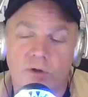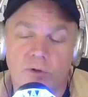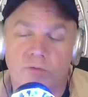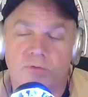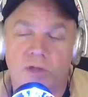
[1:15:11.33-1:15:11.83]
know
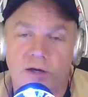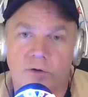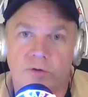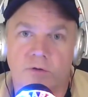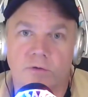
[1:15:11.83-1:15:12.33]
that flat
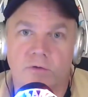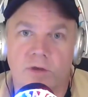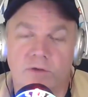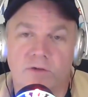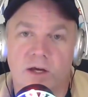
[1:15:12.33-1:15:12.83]
Earth is
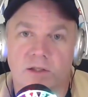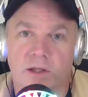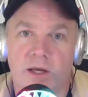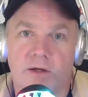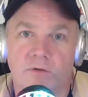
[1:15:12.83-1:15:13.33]
has got
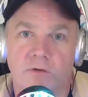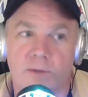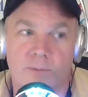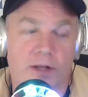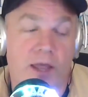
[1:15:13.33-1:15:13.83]
legs.
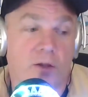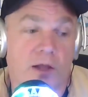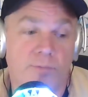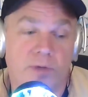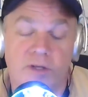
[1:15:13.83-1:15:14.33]
I mean, hell,
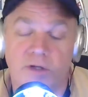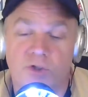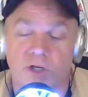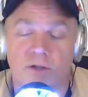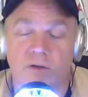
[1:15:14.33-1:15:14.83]
I'm media
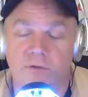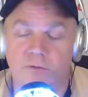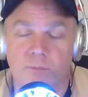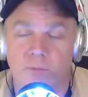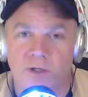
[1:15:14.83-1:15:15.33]
jealous of
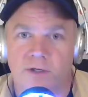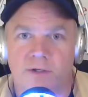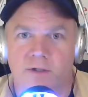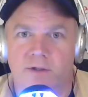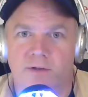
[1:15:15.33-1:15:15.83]
him.
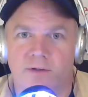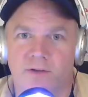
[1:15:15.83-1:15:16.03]
Yeah,